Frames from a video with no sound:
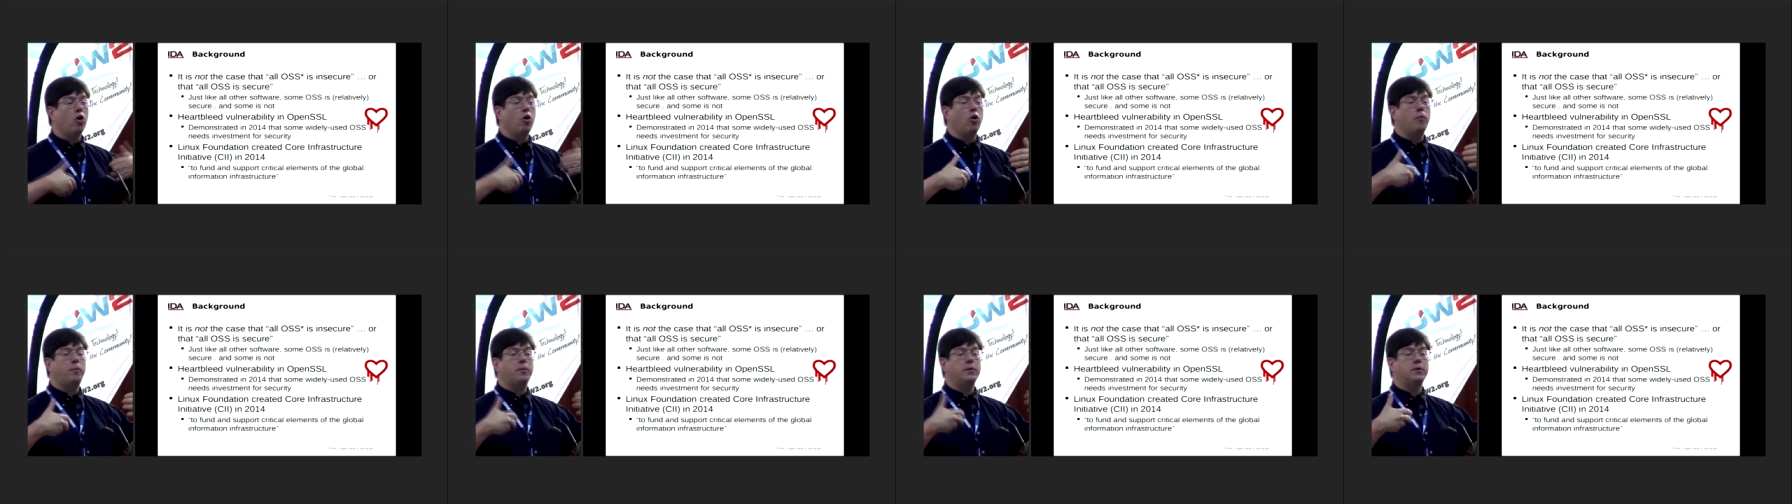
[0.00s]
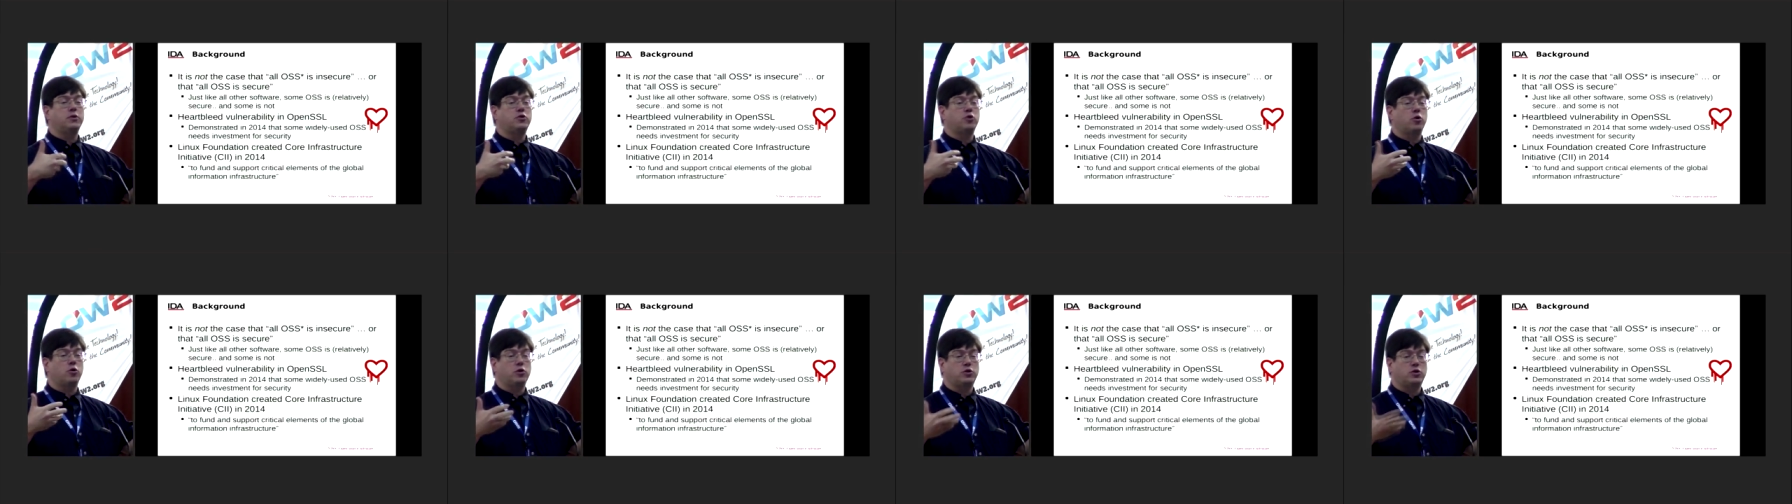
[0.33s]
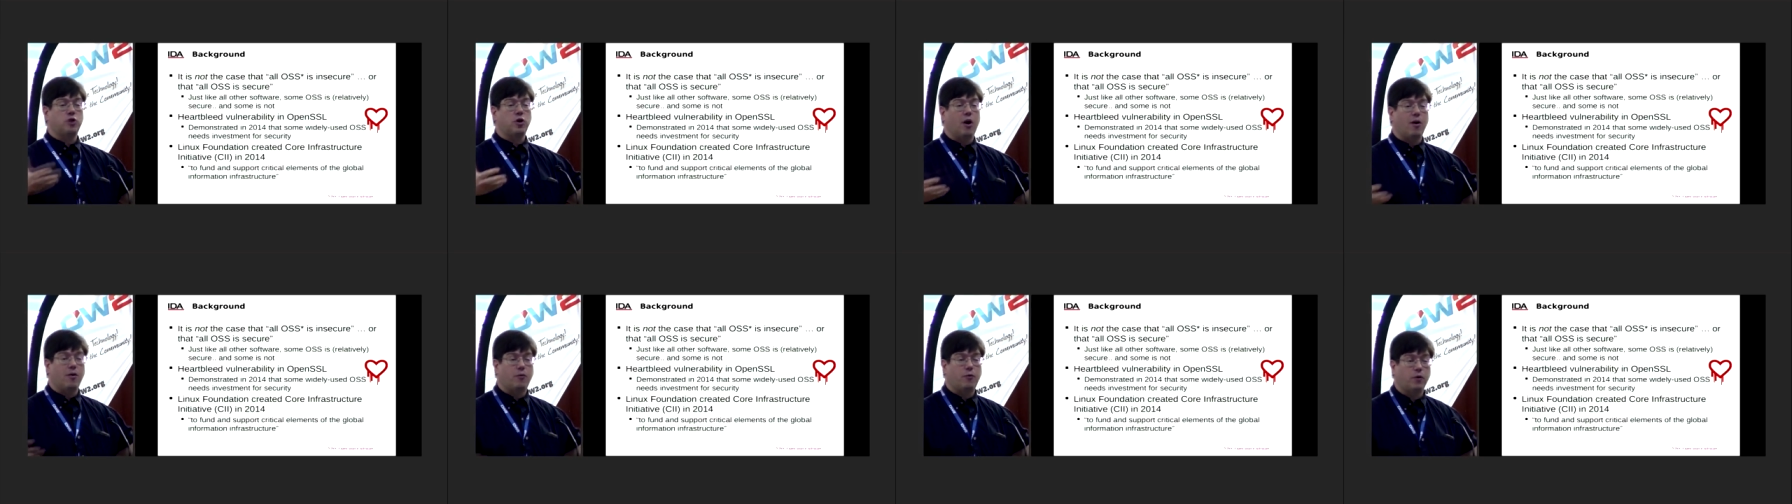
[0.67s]
open source
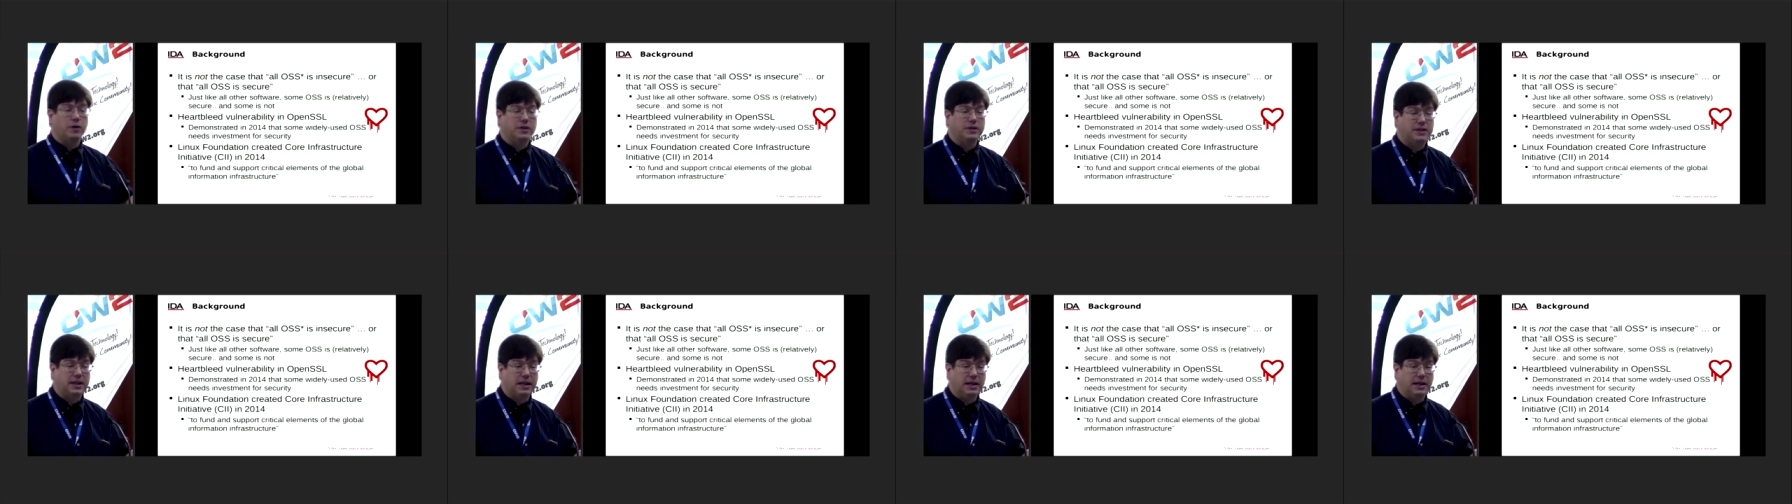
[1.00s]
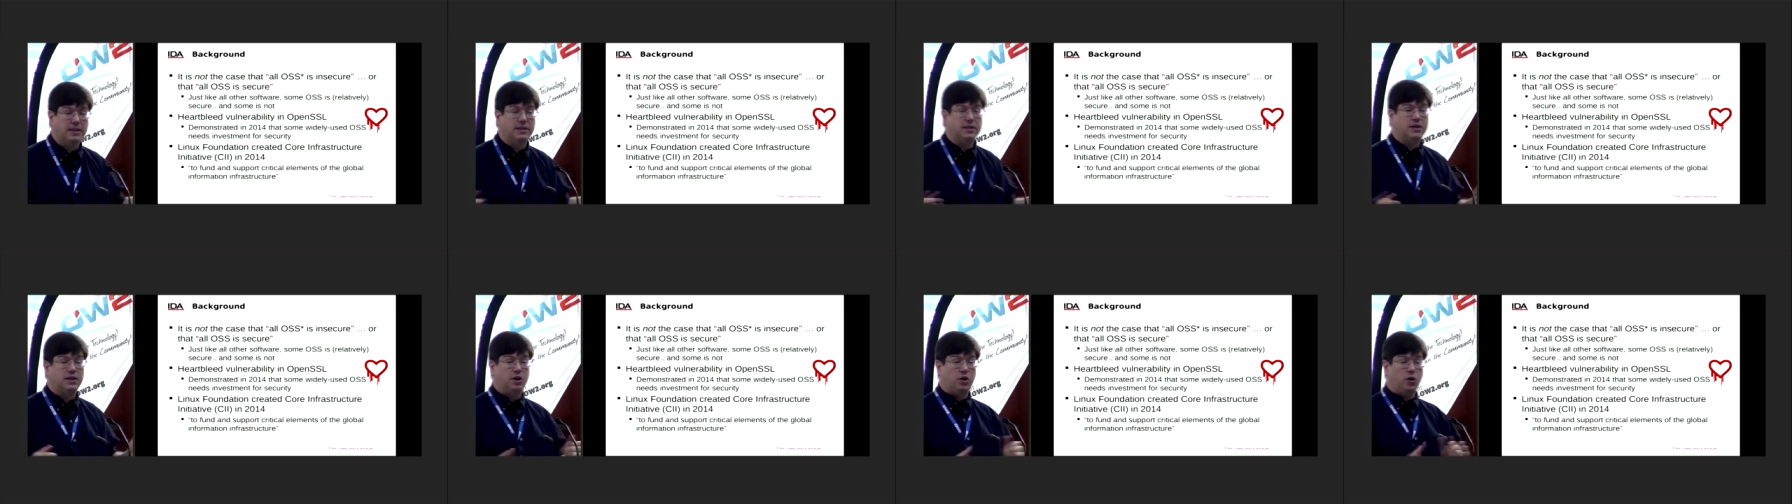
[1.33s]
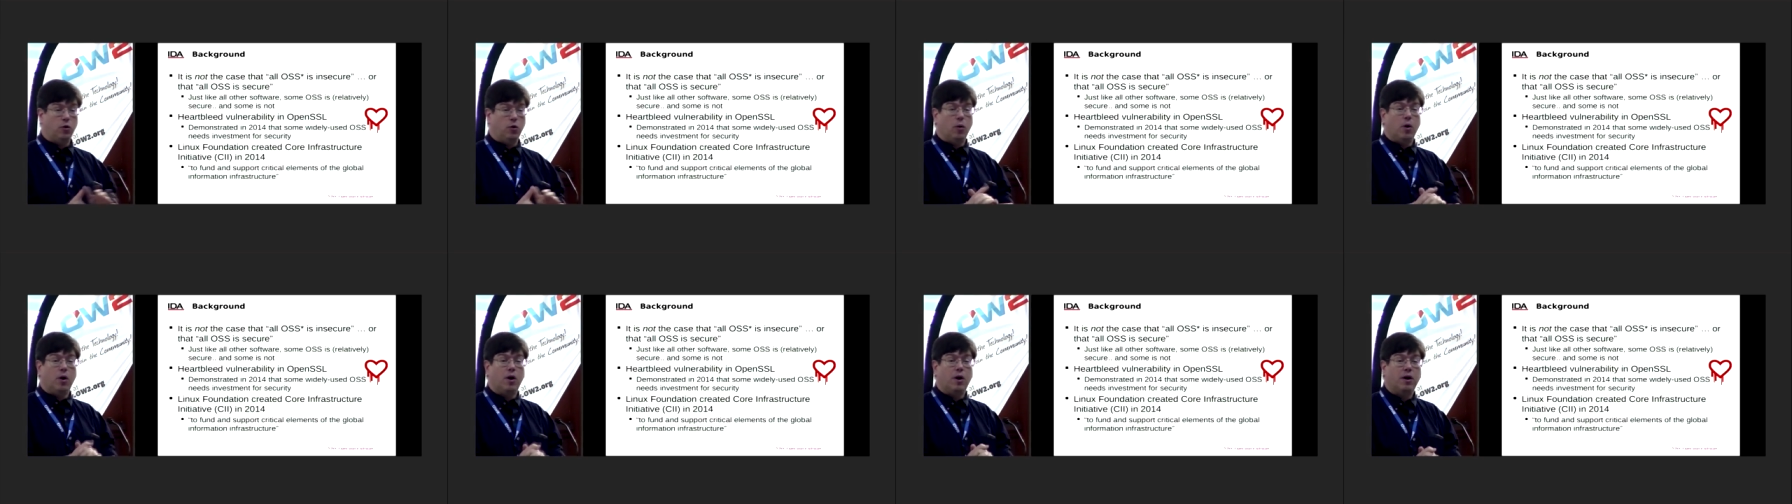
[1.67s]
software is
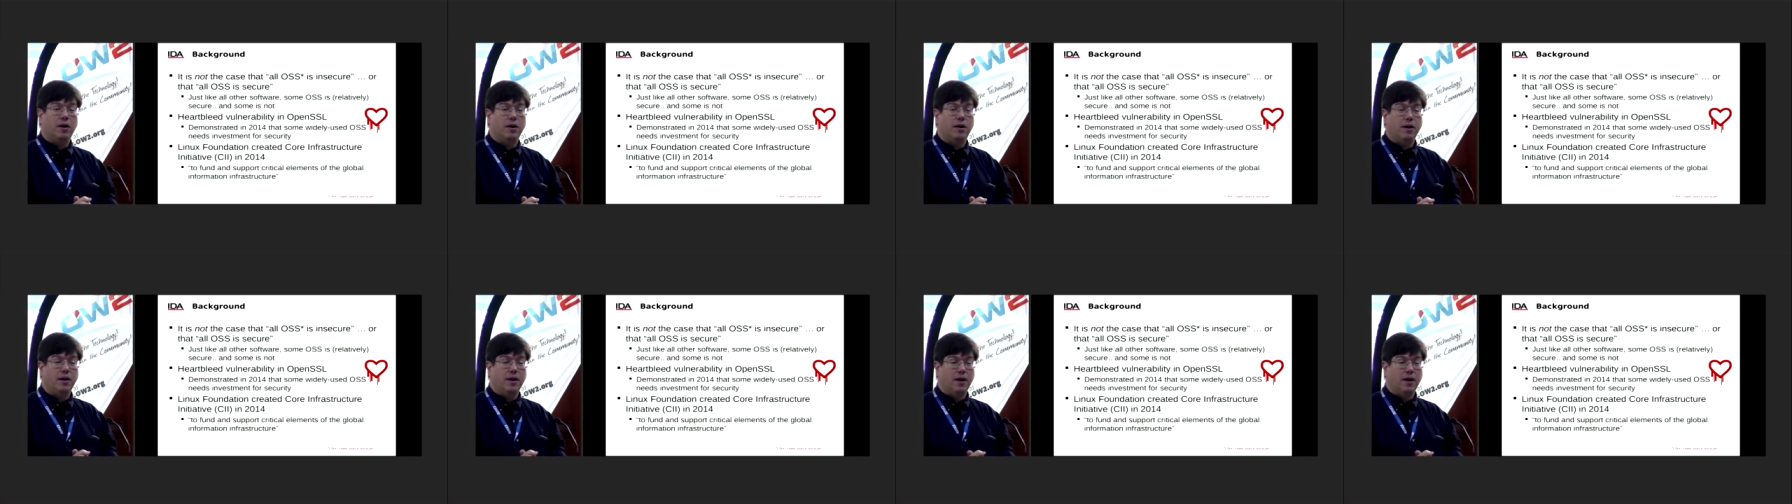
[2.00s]
insecure.